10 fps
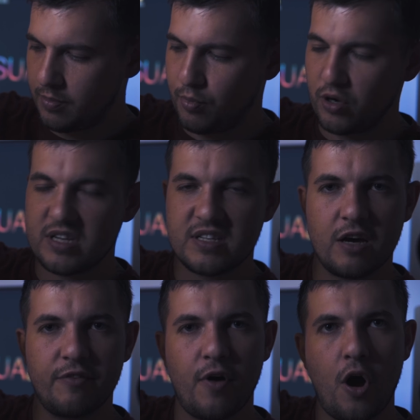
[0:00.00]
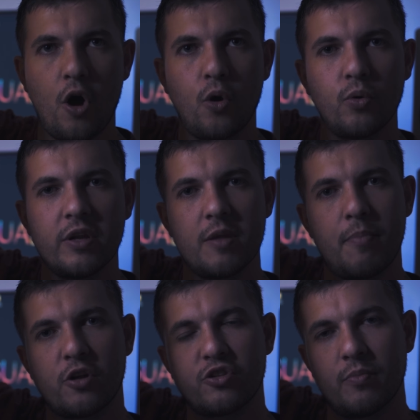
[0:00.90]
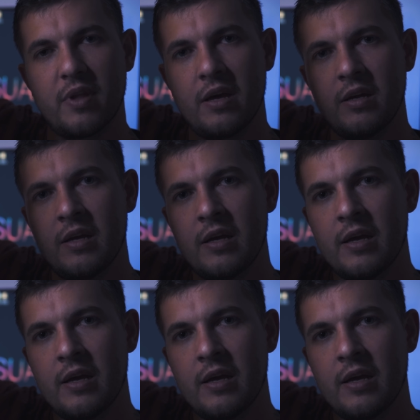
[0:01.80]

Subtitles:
put yourself a hole at the bottom there,